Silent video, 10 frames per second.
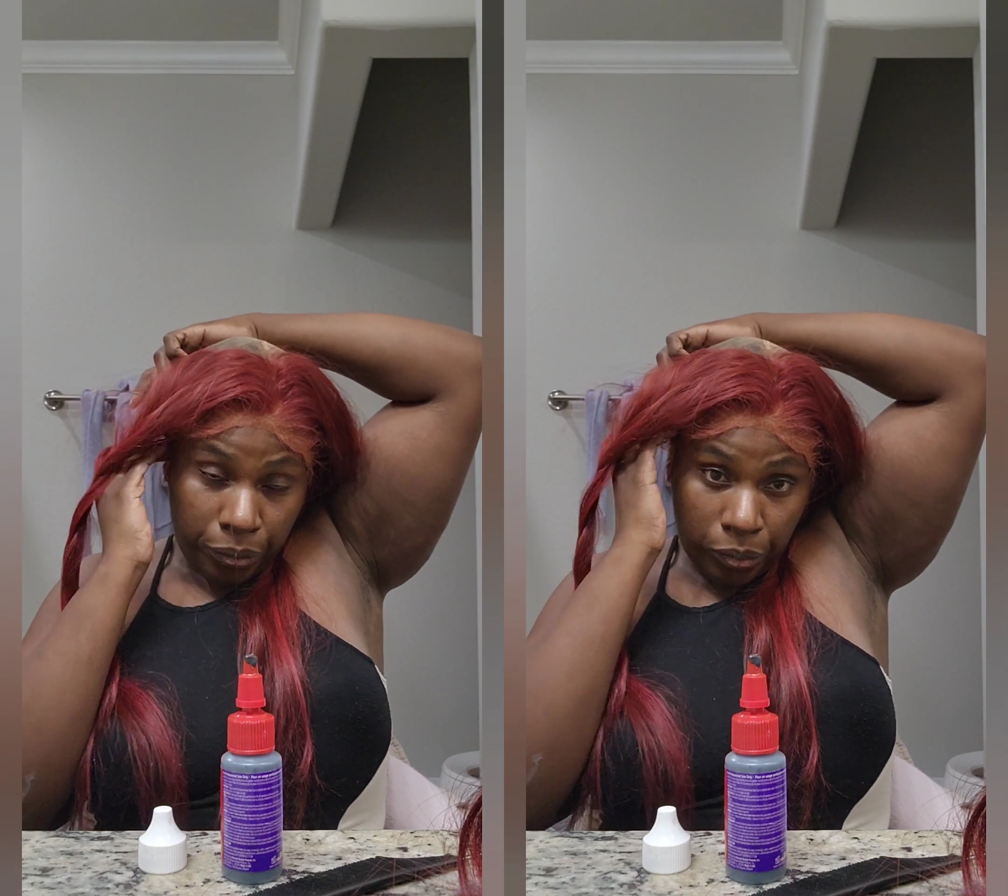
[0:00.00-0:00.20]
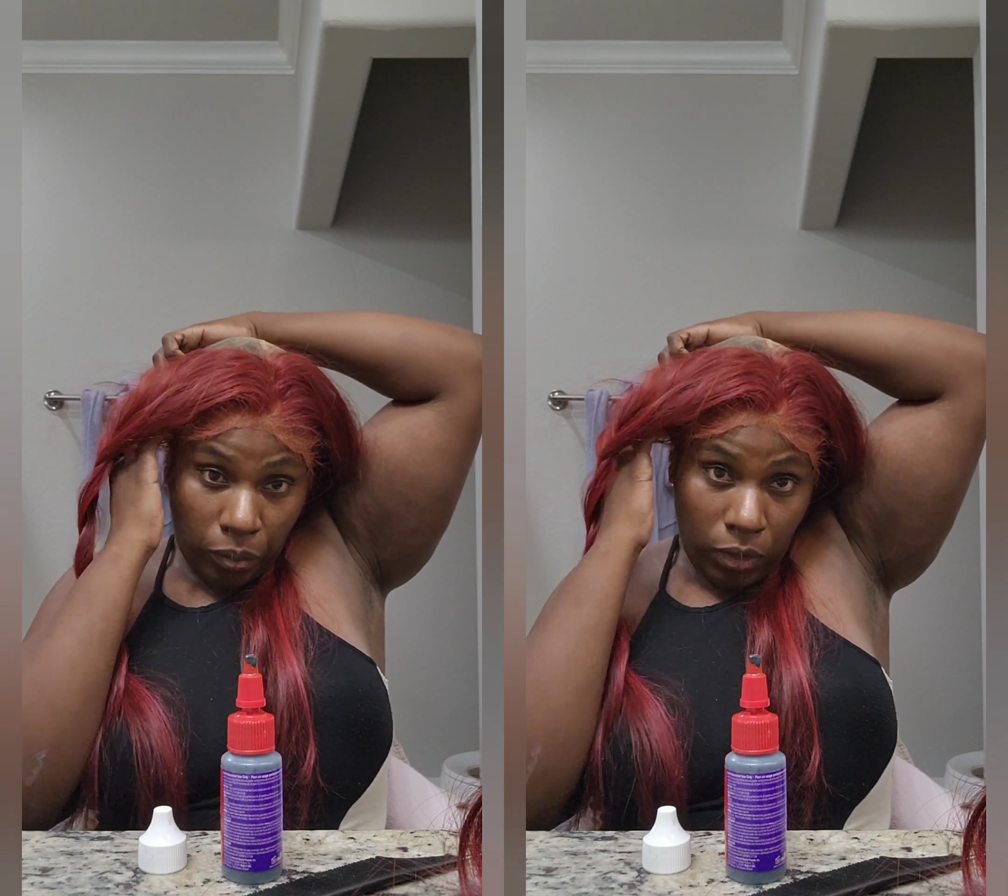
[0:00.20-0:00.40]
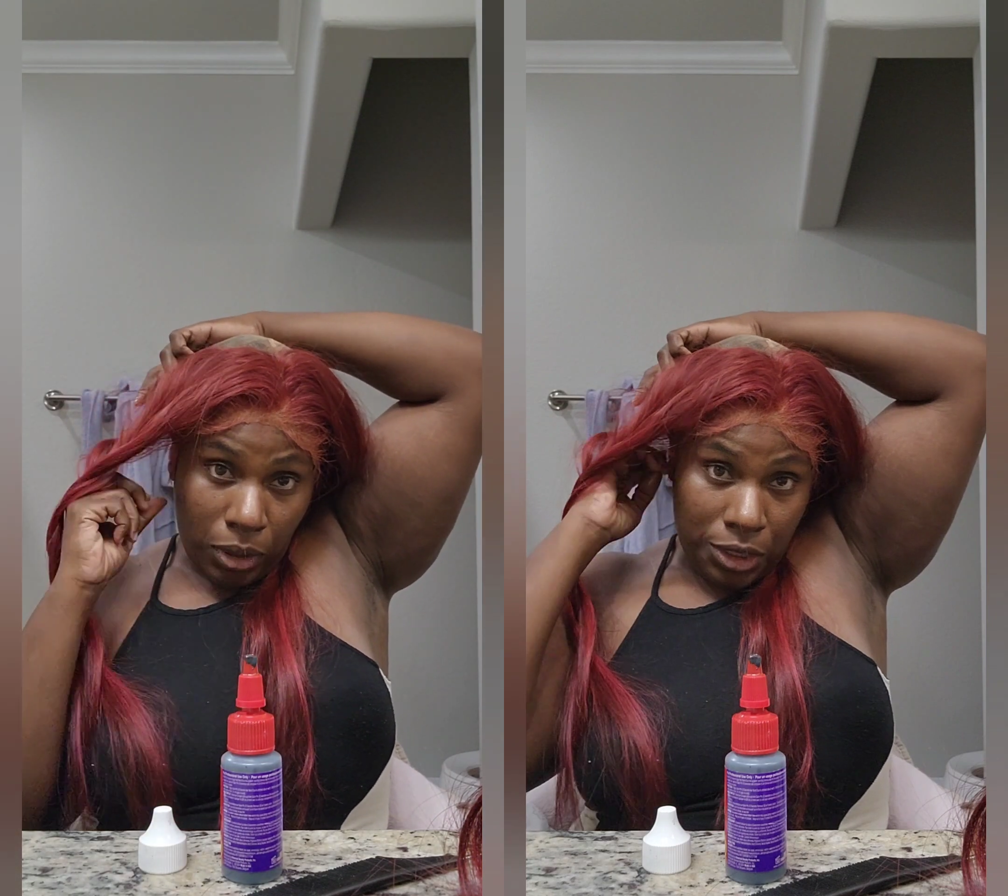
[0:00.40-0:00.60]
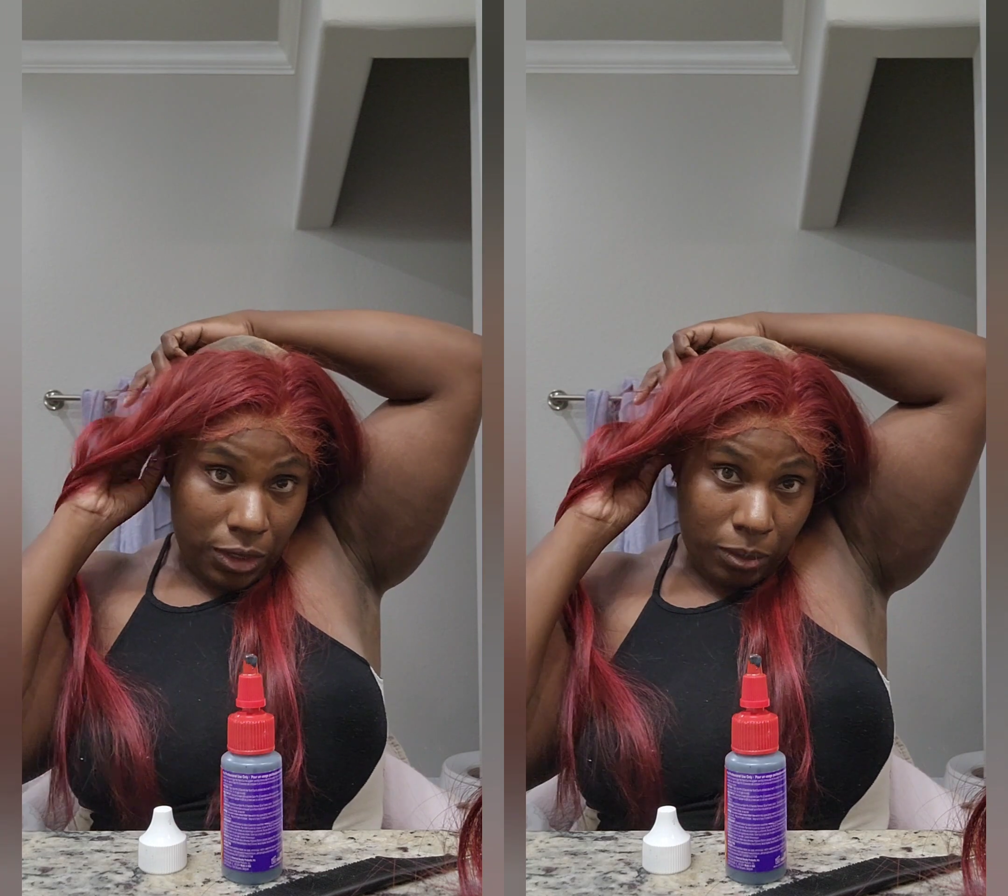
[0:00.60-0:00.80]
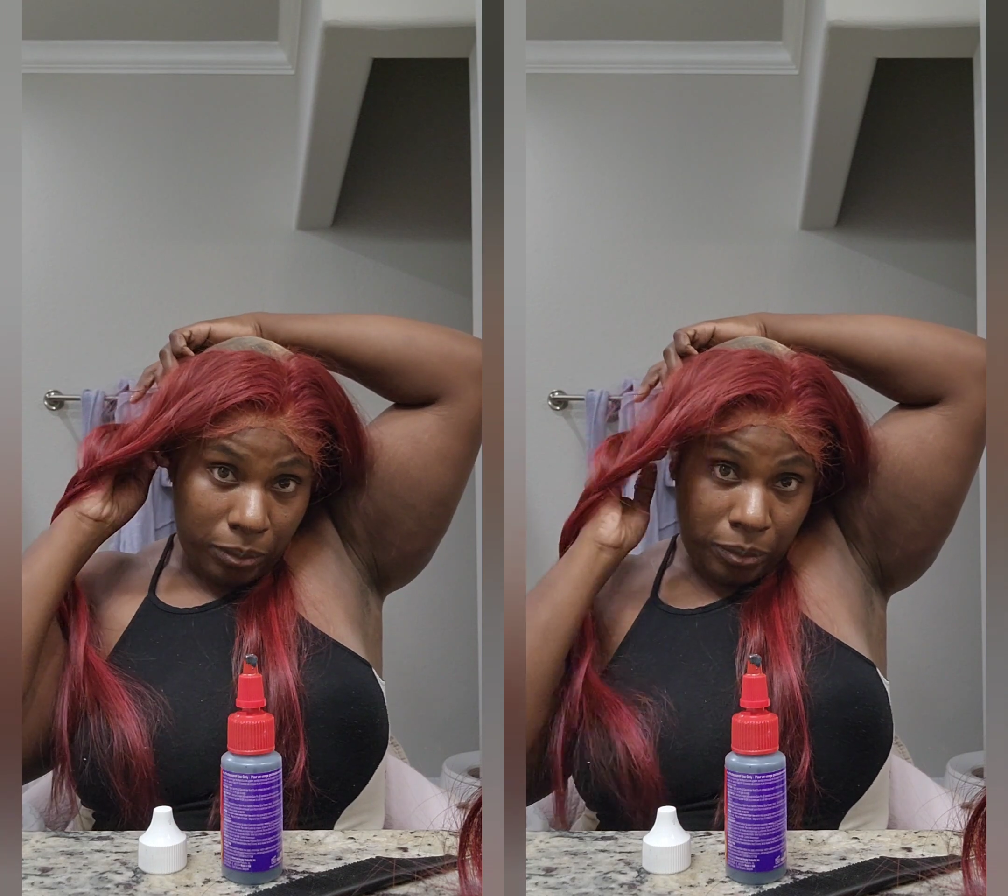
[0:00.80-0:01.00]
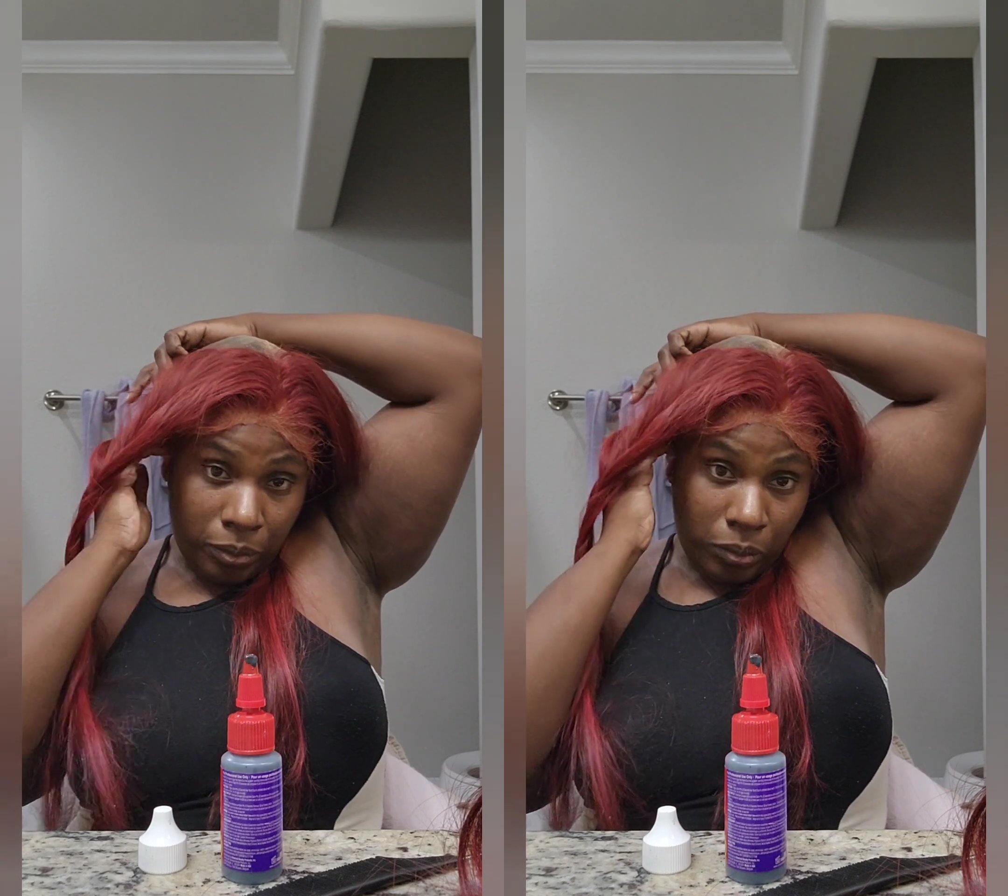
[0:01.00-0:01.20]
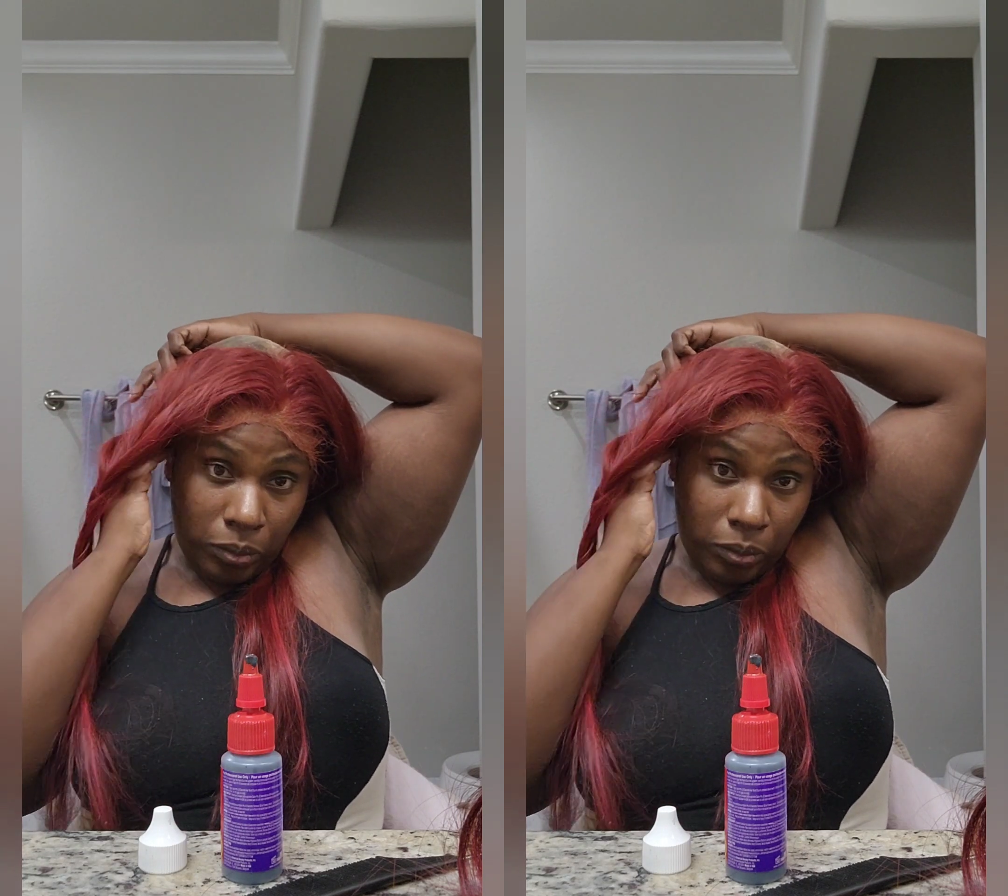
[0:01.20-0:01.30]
the frontal down